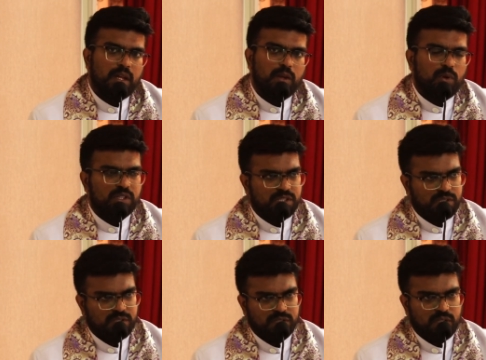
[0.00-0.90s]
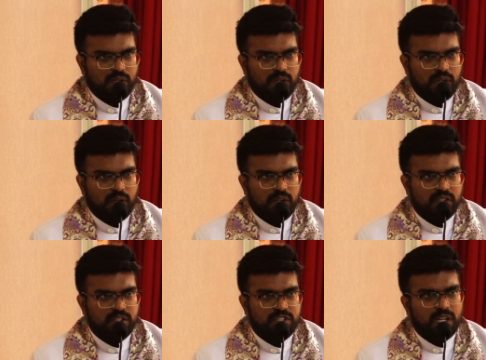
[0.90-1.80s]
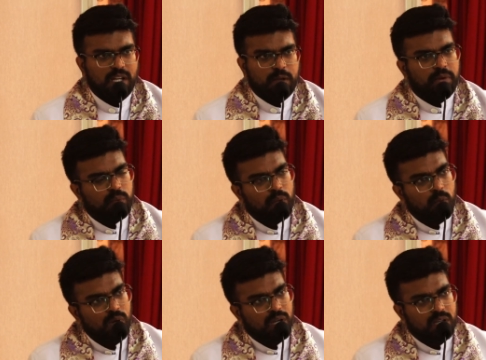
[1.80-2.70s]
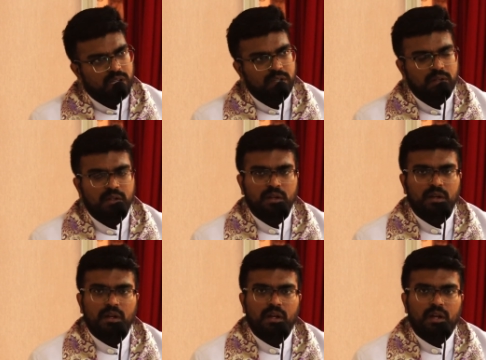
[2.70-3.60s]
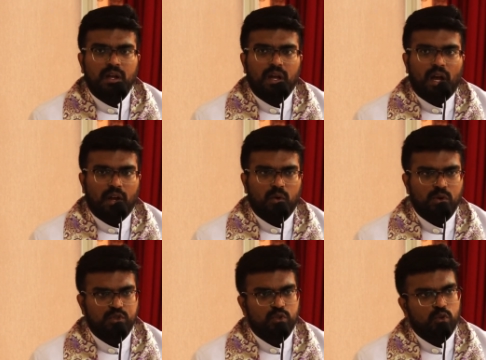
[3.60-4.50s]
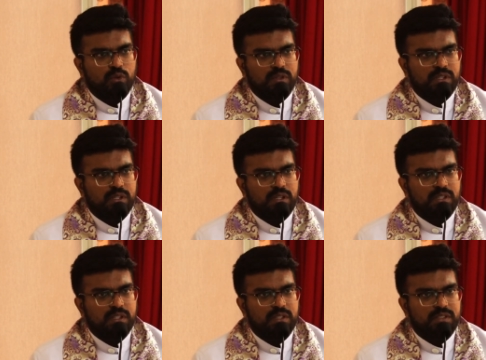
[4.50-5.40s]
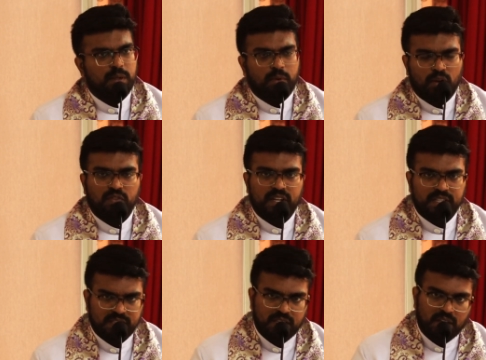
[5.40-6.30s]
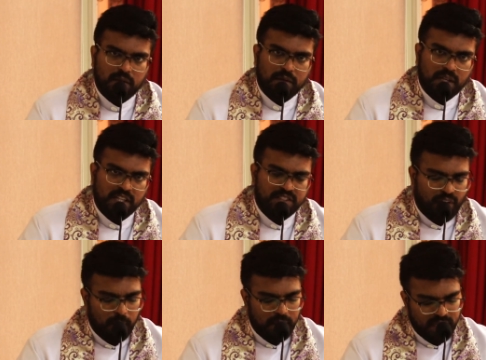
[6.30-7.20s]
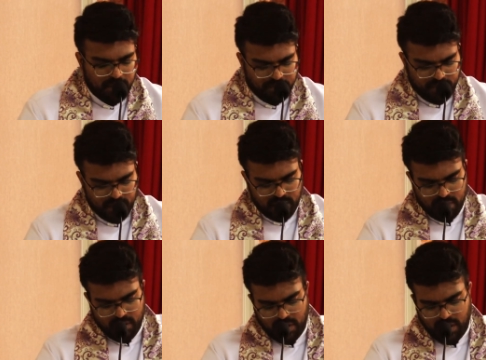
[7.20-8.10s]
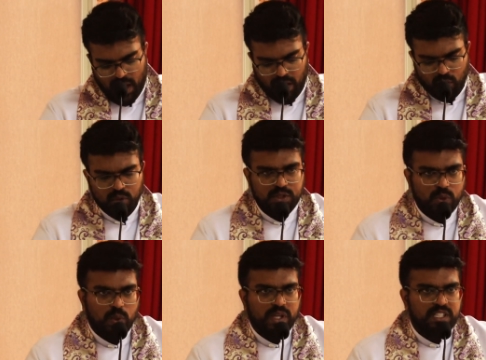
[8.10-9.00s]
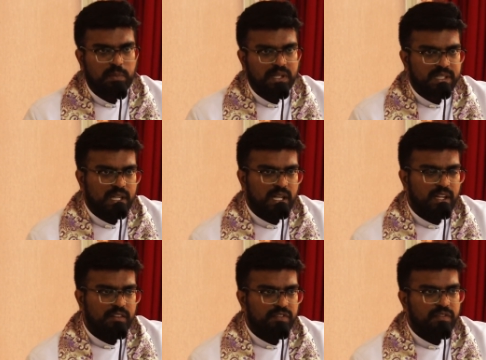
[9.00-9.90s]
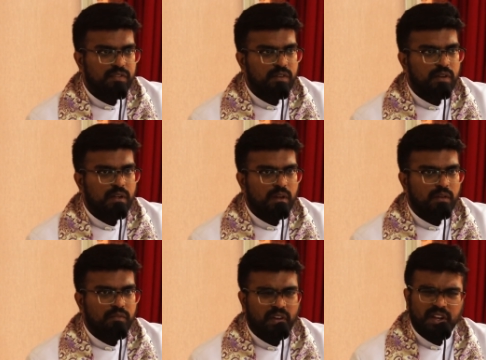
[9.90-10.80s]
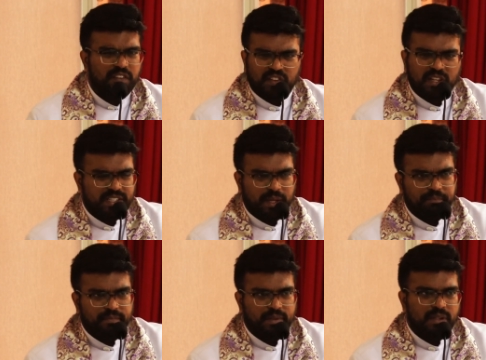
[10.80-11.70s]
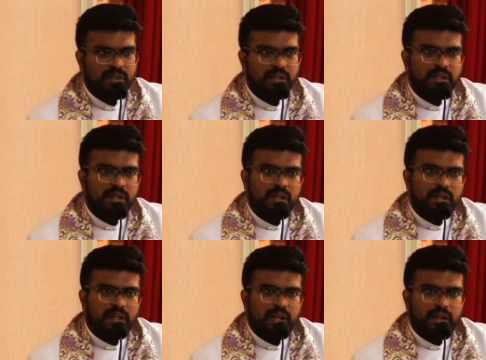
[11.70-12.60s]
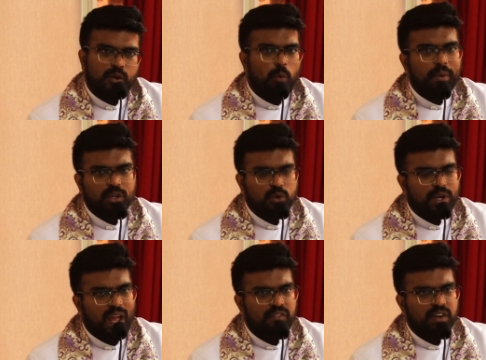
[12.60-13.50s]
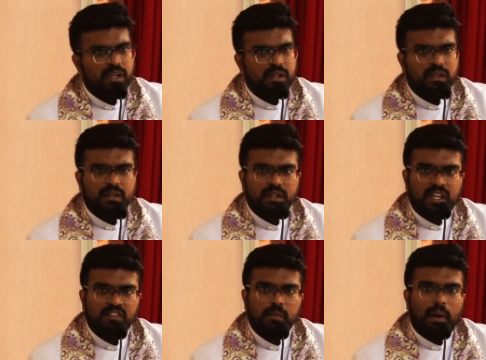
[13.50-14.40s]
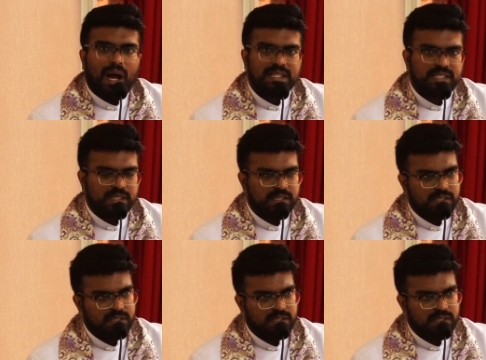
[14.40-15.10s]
He was juggling between work and also some conflicts in his family and also his personal life. Very difficult time. Nobody could ever give him answers.